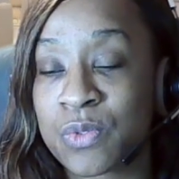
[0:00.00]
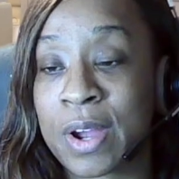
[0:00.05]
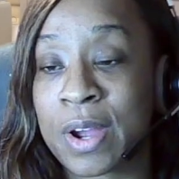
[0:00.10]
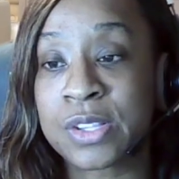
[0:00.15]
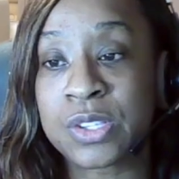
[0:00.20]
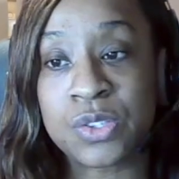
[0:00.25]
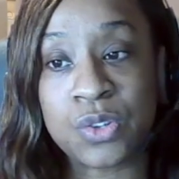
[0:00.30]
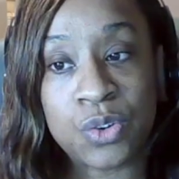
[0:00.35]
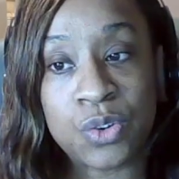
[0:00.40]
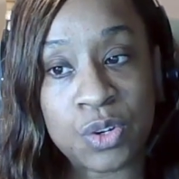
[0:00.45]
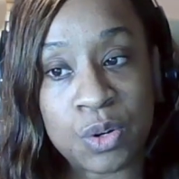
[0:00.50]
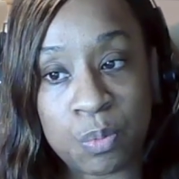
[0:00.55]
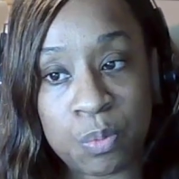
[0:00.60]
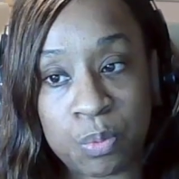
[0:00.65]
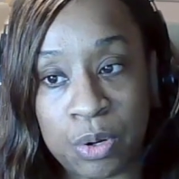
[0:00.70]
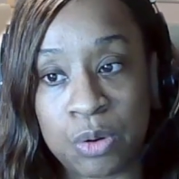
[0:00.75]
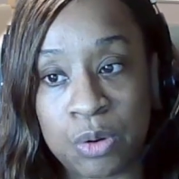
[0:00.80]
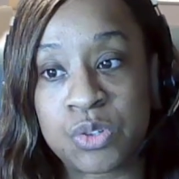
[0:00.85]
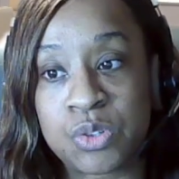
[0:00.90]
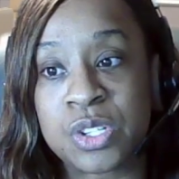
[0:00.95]
Certain
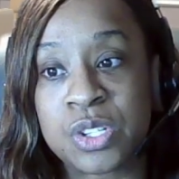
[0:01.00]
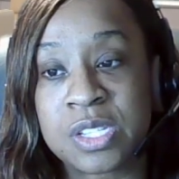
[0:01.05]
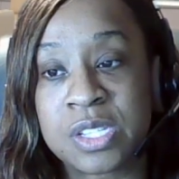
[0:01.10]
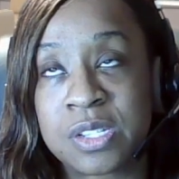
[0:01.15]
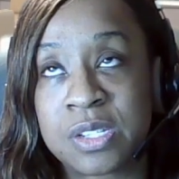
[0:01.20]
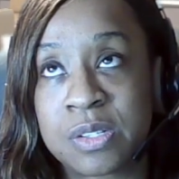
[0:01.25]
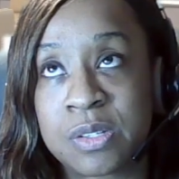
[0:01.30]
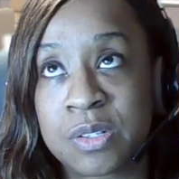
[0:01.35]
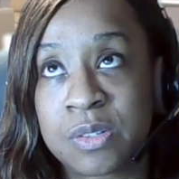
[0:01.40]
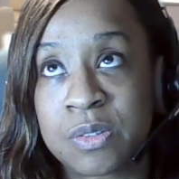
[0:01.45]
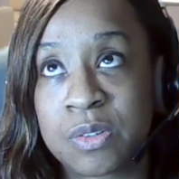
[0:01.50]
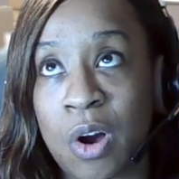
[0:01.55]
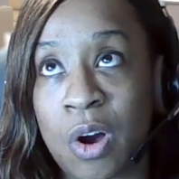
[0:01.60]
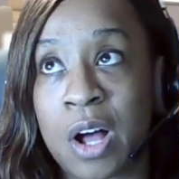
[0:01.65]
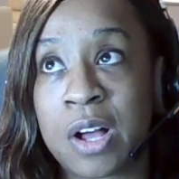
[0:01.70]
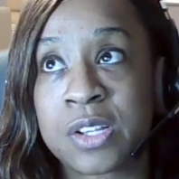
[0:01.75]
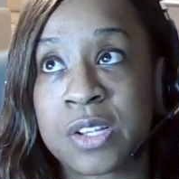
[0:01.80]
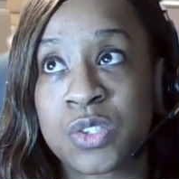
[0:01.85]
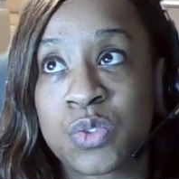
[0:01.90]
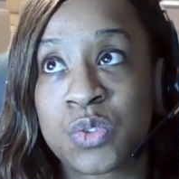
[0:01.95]
approaches
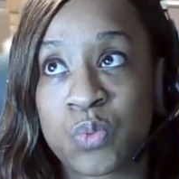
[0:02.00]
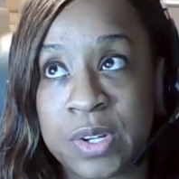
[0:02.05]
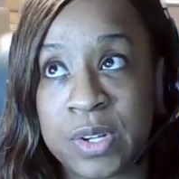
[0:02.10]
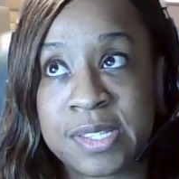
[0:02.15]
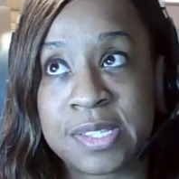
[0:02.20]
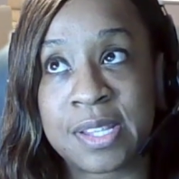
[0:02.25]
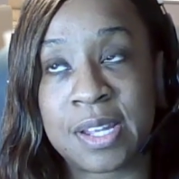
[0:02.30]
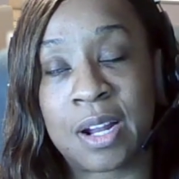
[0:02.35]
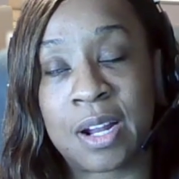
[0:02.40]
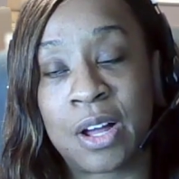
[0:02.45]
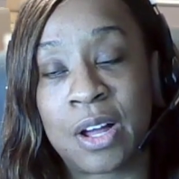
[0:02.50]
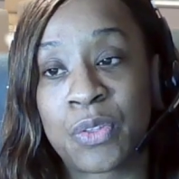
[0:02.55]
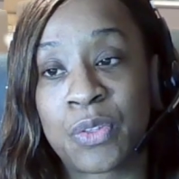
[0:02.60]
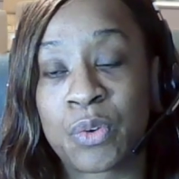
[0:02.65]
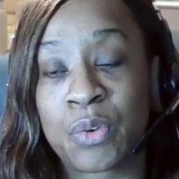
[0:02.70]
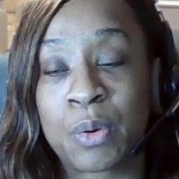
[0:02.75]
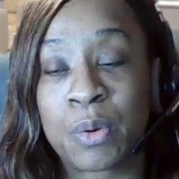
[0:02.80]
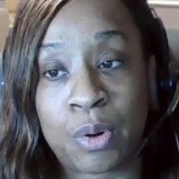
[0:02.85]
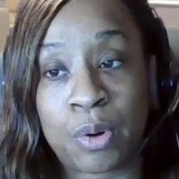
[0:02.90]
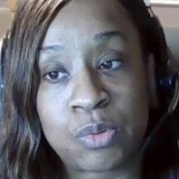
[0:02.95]
cause risks that other
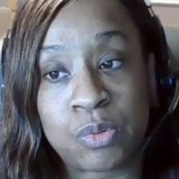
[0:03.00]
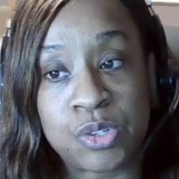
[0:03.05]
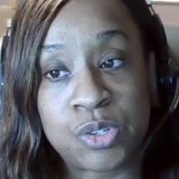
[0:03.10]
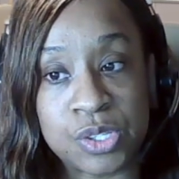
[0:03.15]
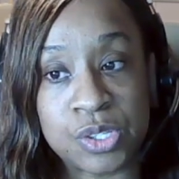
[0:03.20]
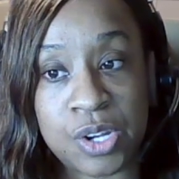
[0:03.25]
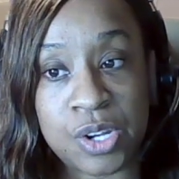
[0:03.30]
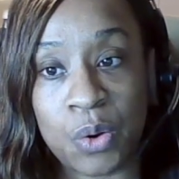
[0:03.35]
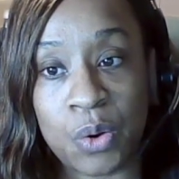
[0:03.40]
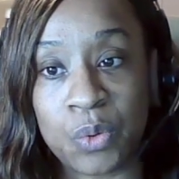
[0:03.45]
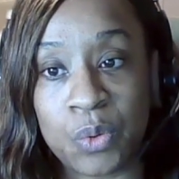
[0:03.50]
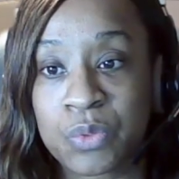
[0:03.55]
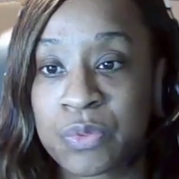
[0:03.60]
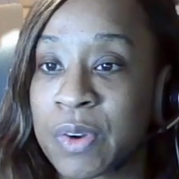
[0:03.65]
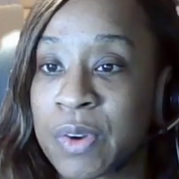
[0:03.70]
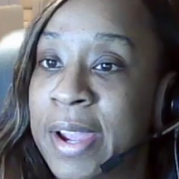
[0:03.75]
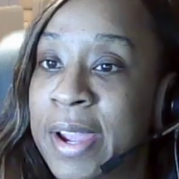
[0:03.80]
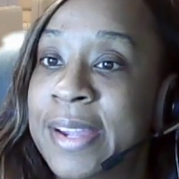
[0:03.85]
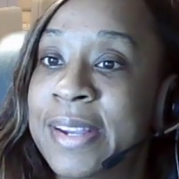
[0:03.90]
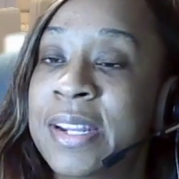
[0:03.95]
approaches don't,
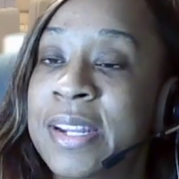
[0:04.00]
right?